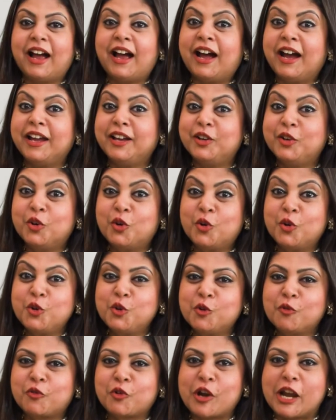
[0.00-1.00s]
I know
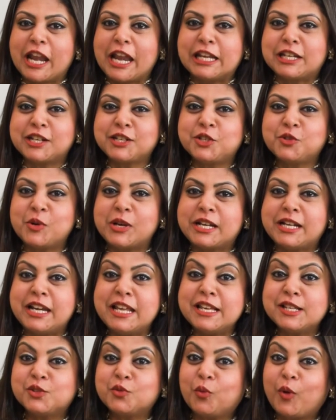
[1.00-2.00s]
you've related to at
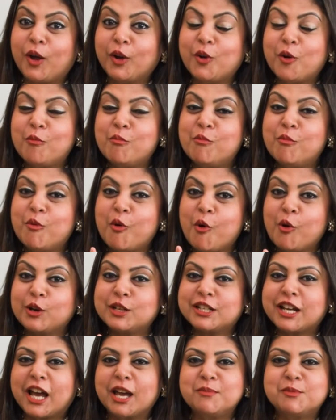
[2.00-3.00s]
least one or more
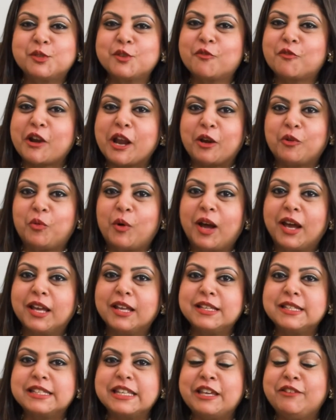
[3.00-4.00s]
types of red
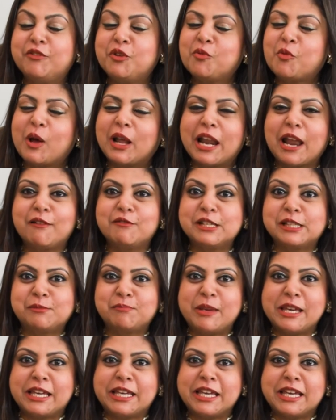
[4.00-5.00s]
wines even while I was
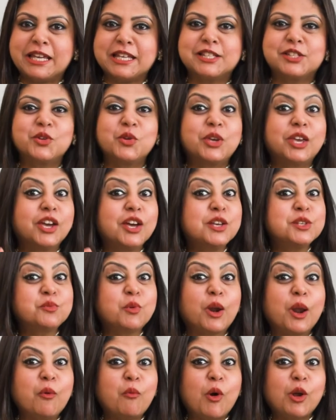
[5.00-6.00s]
speaking. So here's
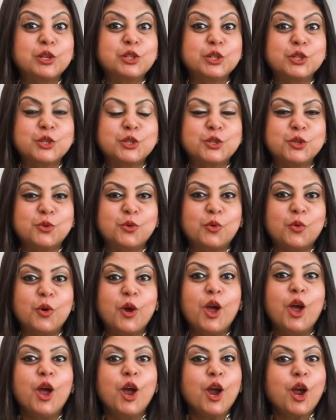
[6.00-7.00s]
what I want you to do.
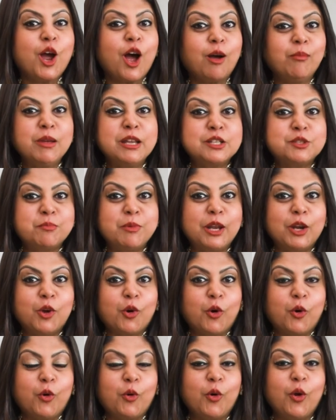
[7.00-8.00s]
Comment
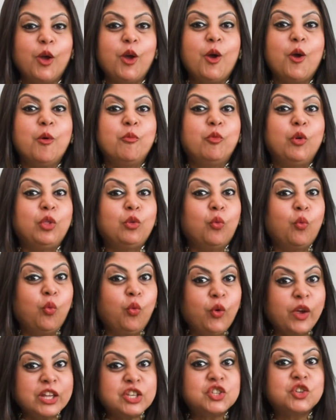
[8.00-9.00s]
below with
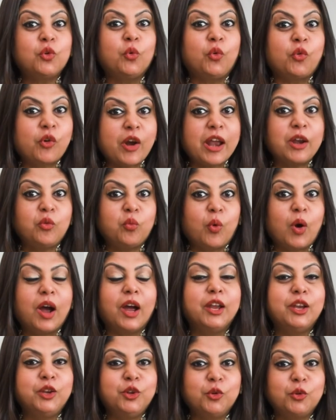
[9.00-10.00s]
which red
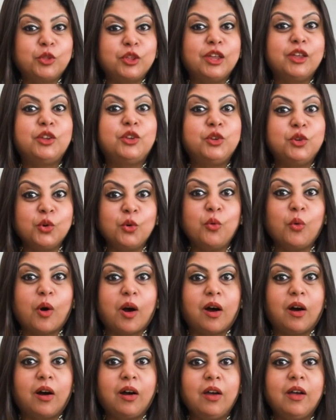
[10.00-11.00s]
wine you think you
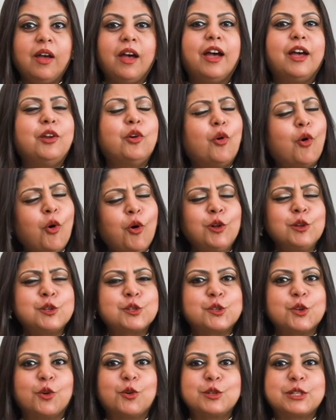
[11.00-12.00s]
are, and
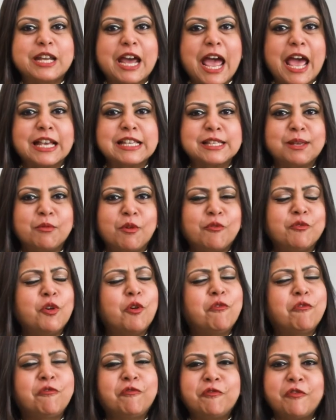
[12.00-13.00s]
also tag some of
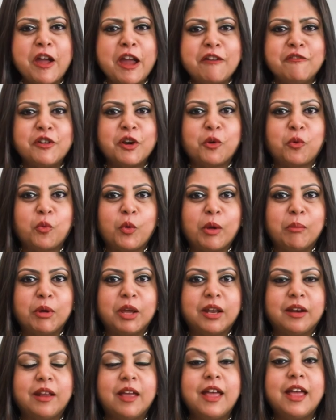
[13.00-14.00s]
your favorite
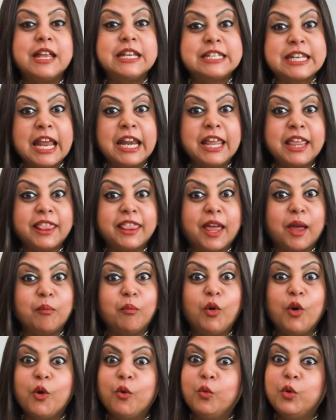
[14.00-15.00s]
women telling
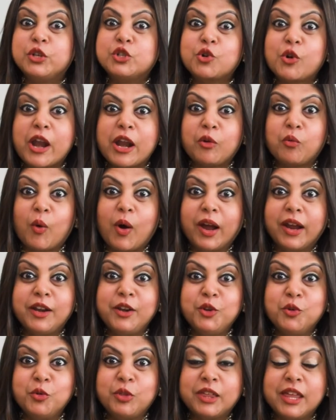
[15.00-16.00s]
them which red wine
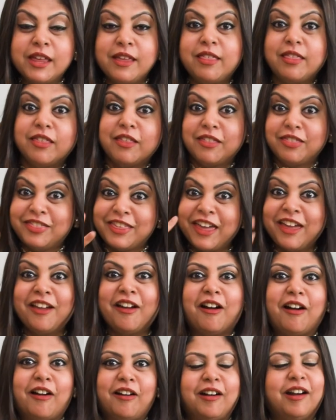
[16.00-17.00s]
you think they
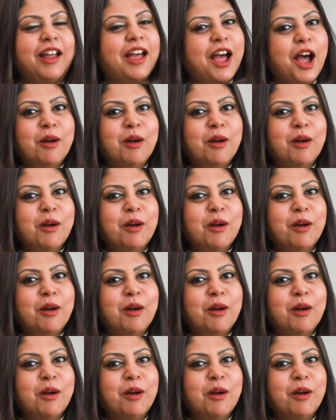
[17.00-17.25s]
are.